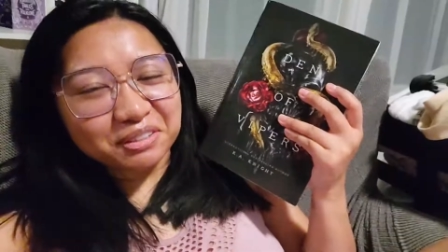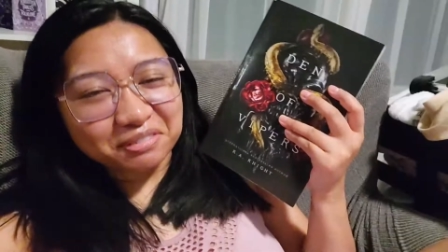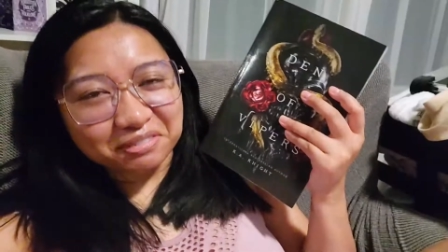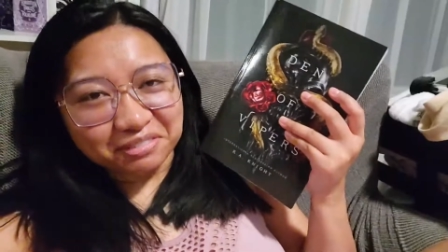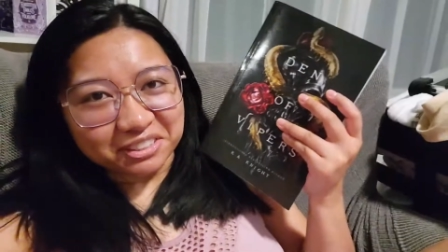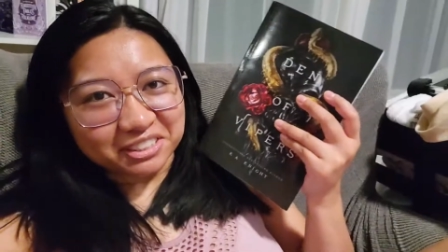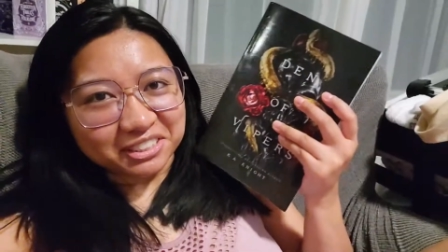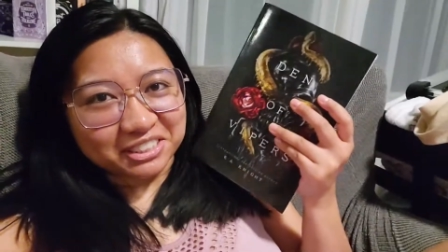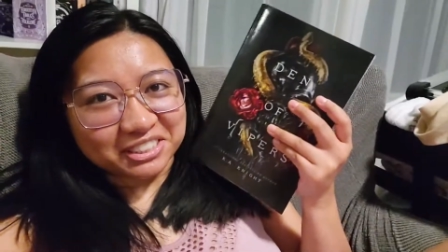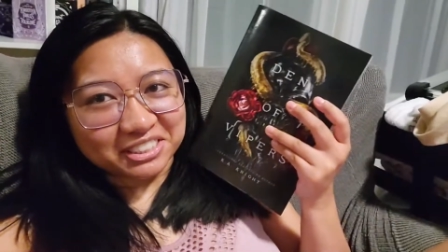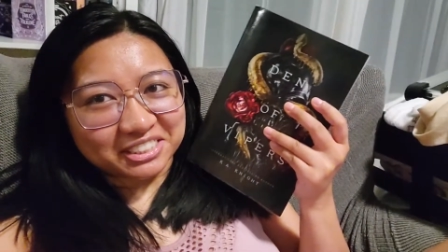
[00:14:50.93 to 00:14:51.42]
I
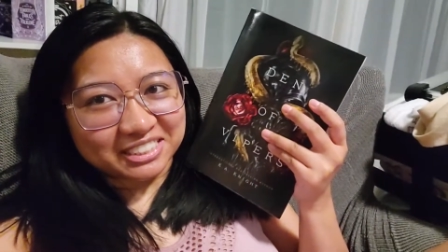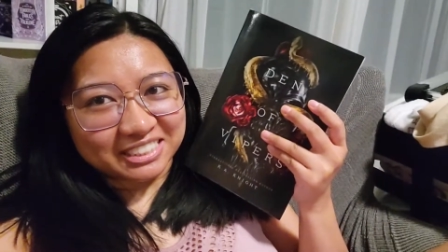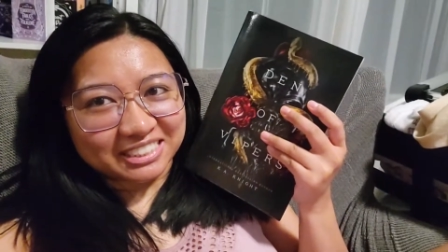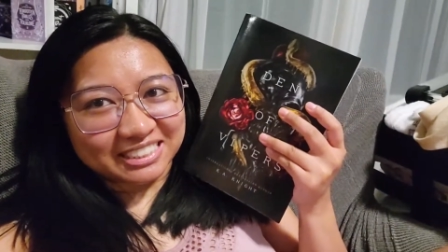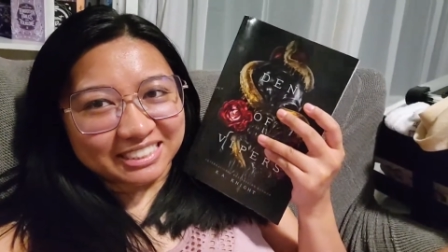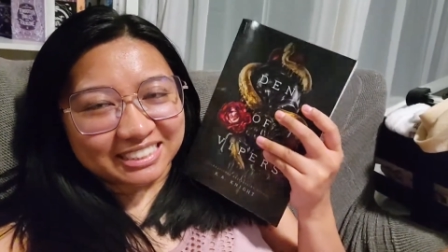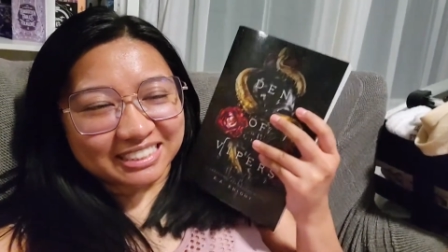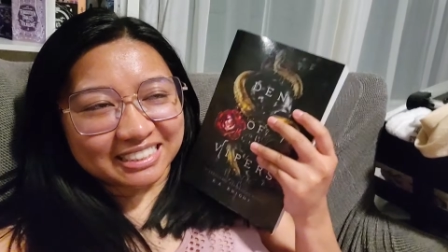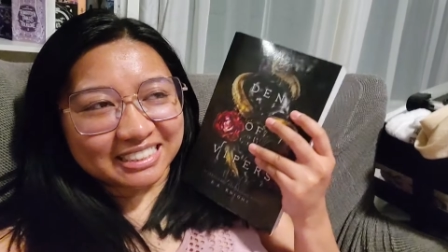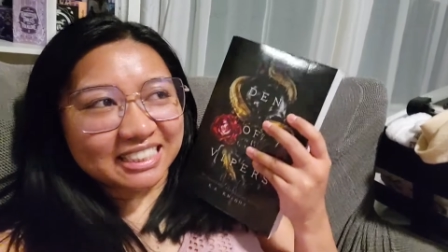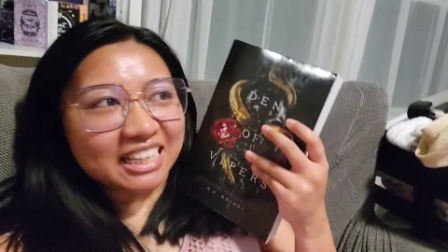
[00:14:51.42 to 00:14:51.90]
finished
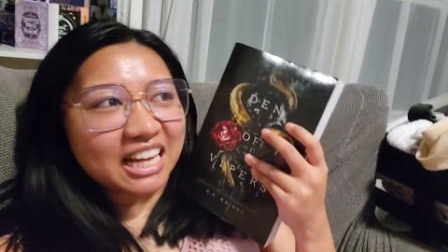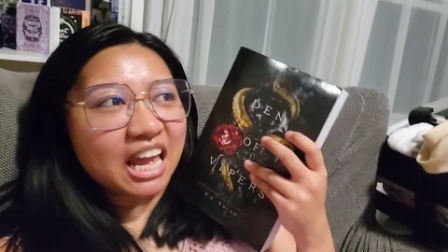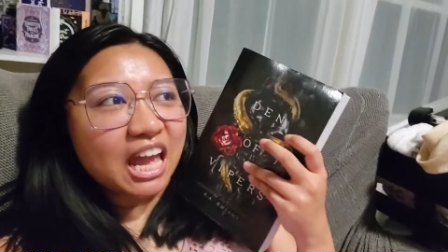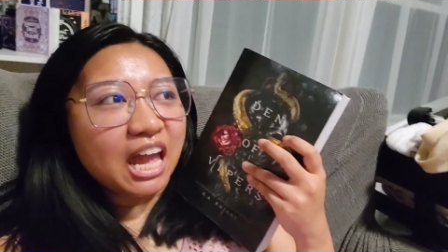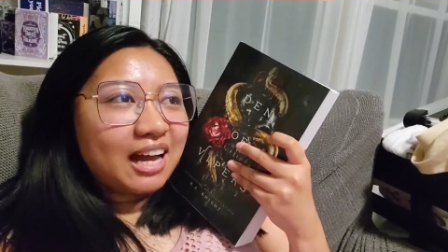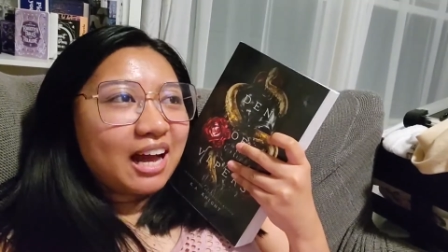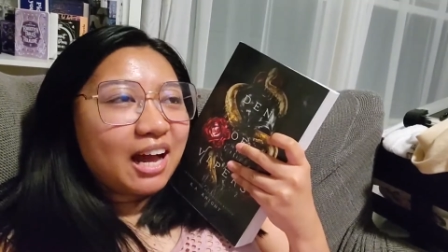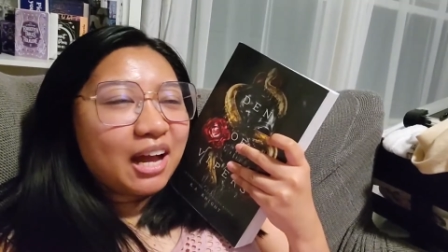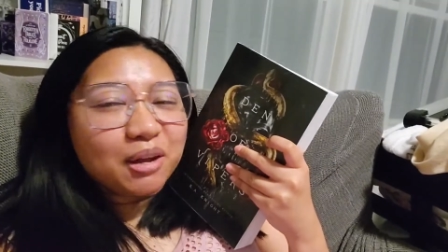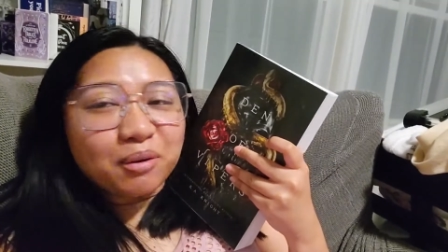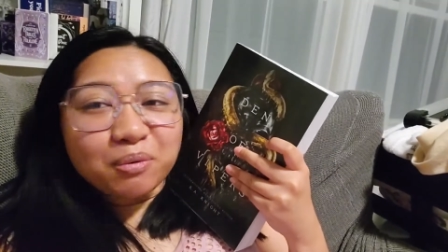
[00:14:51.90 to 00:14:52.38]
it.
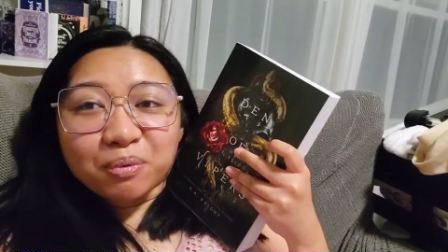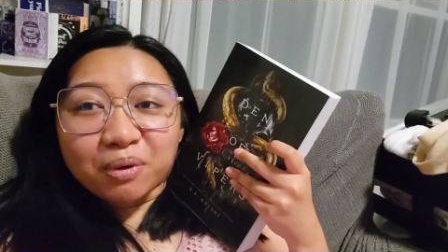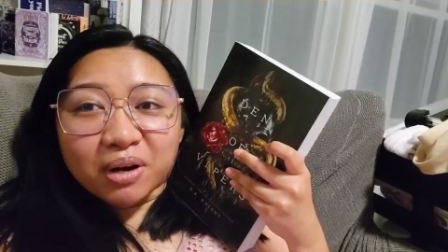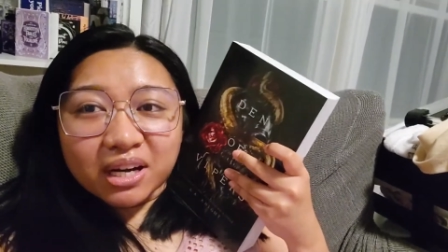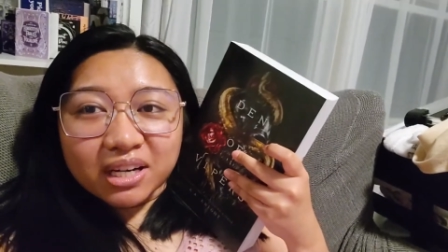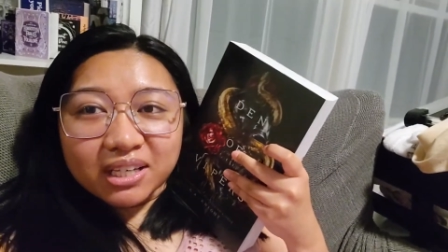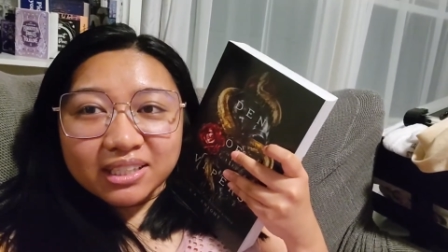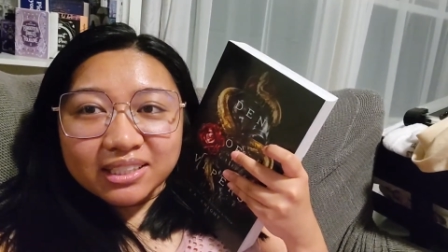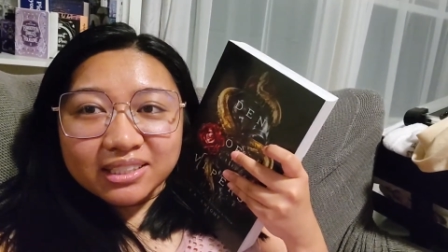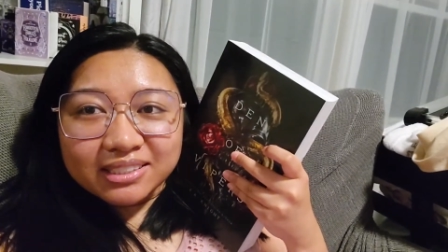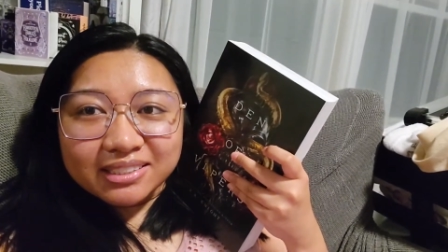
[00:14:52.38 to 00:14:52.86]
I
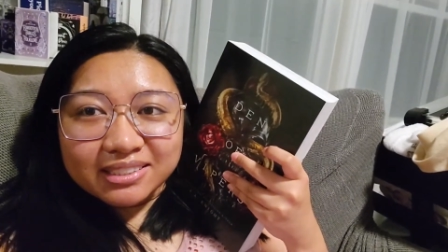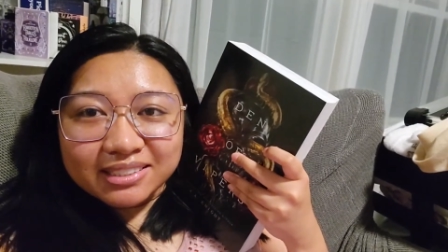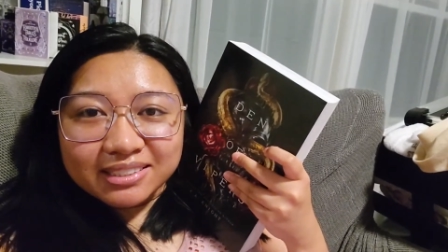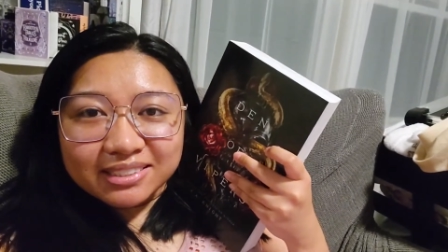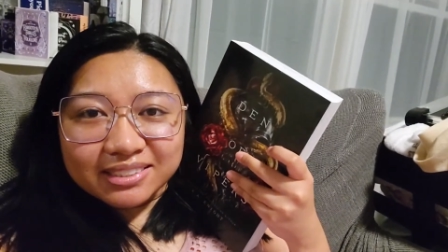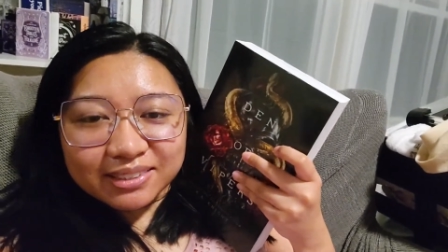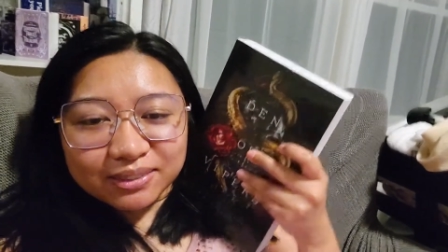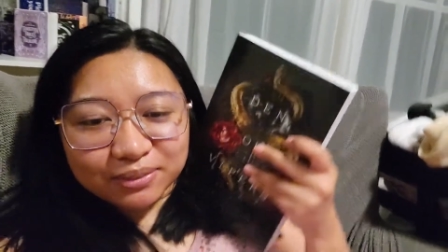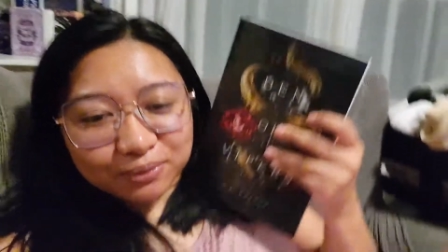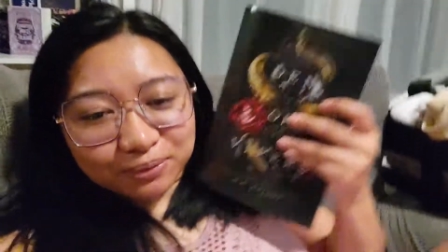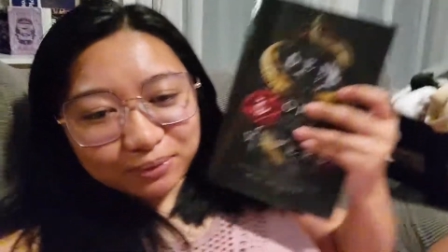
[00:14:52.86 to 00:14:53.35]

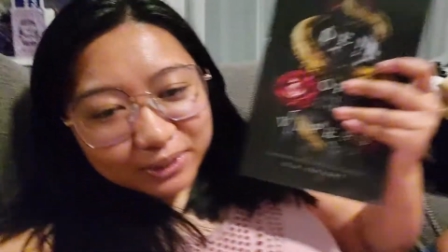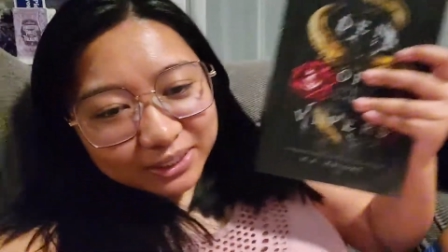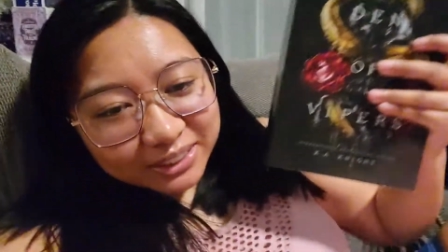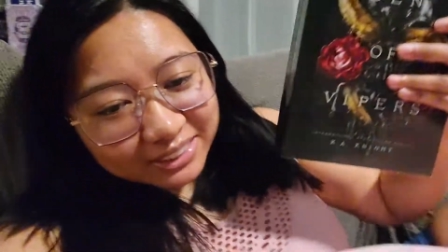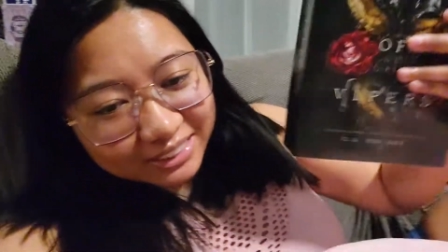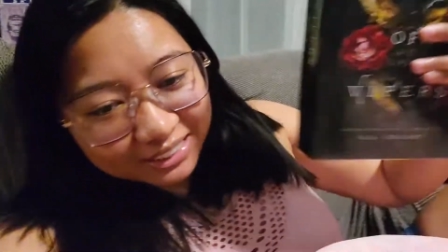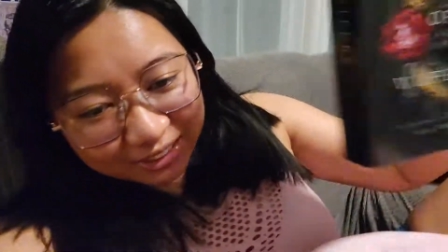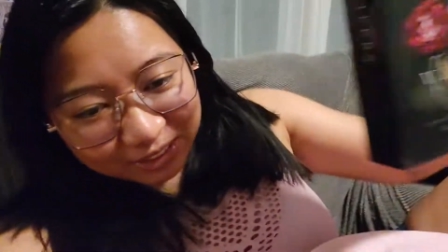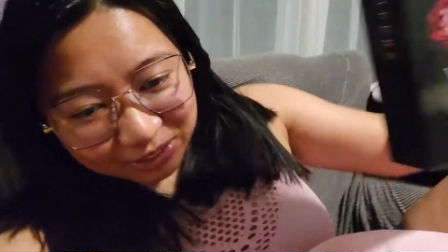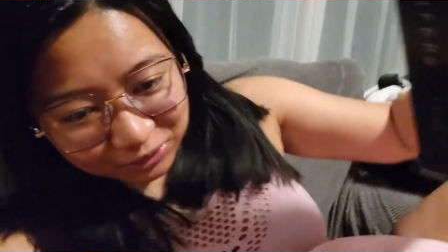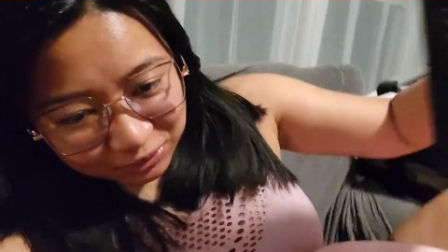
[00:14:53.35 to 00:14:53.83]
was
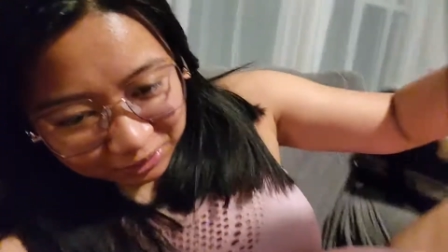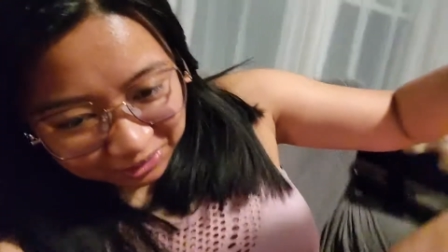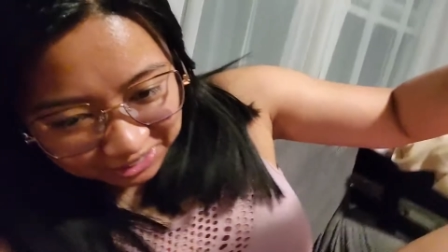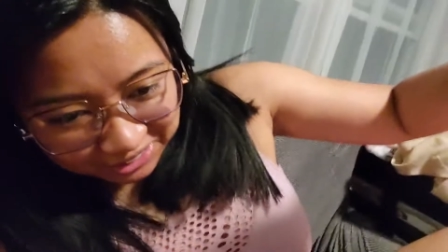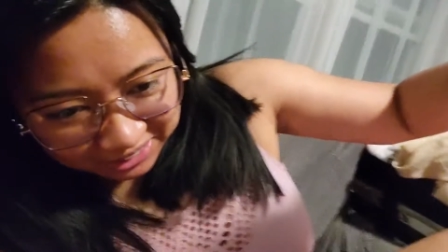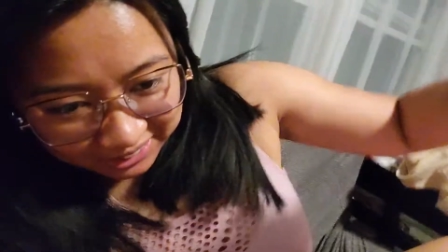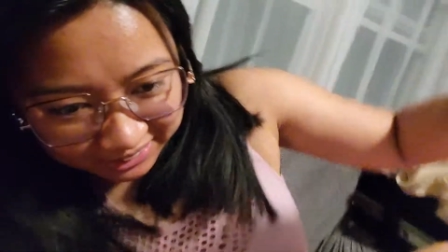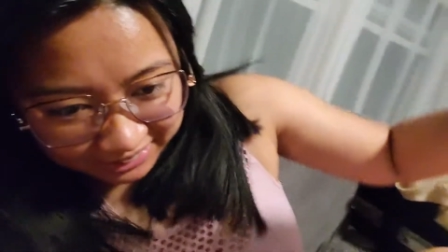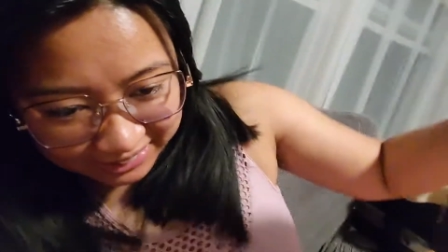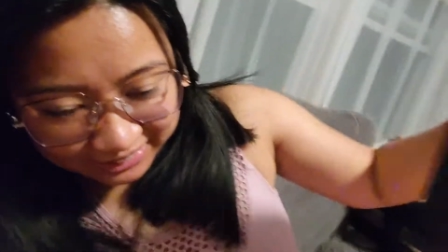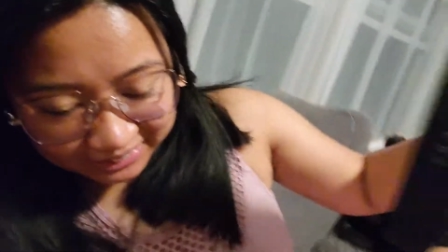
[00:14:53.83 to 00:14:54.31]
really
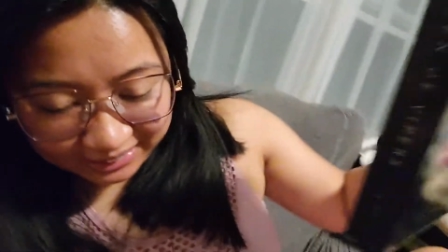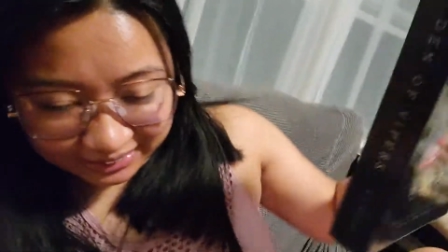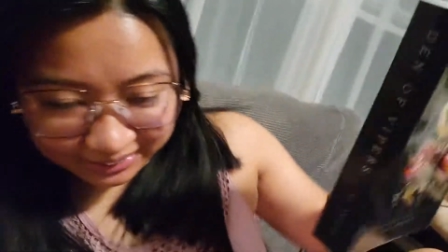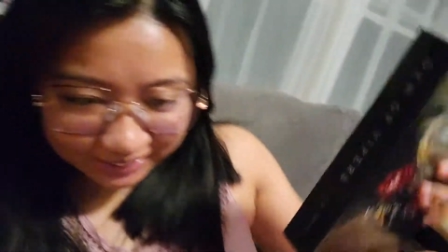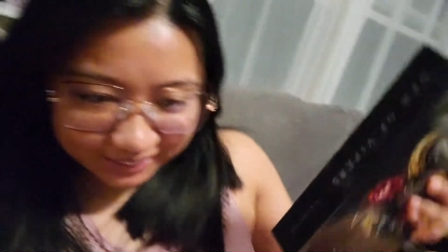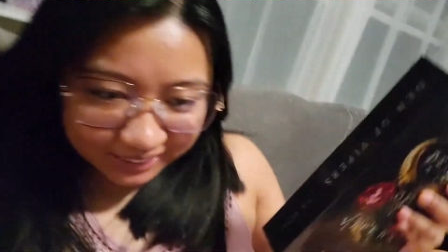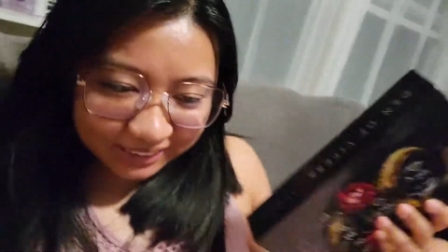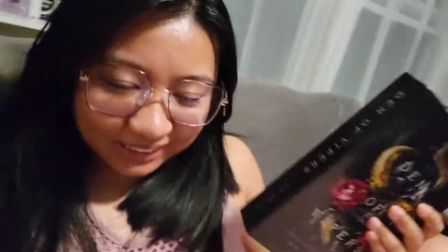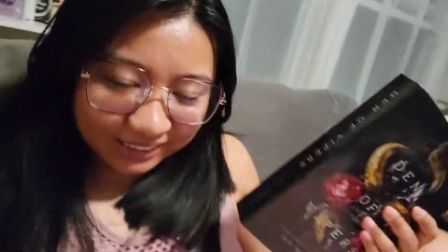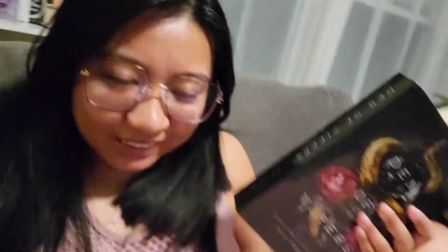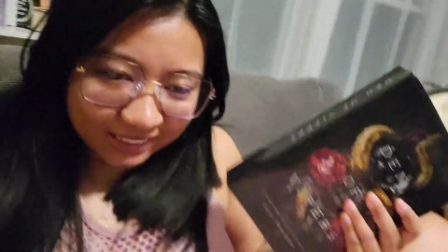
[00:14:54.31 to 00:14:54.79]
struggling